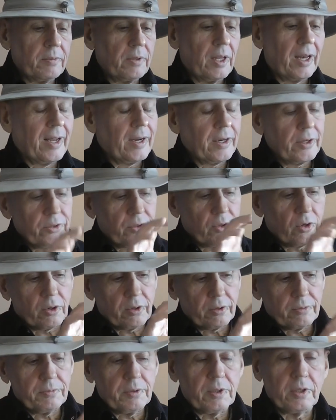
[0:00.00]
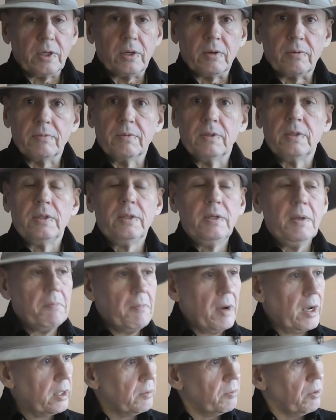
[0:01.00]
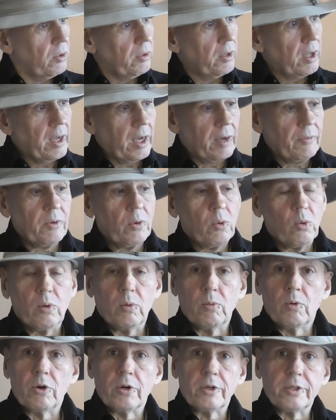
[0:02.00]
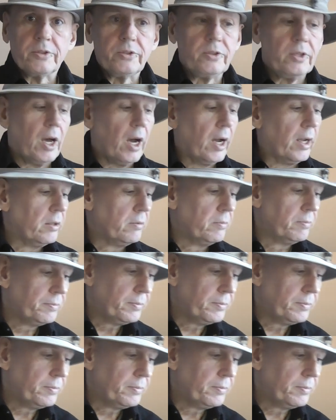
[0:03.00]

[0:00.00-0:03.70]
the letters are, manageable, they have the whole word inside.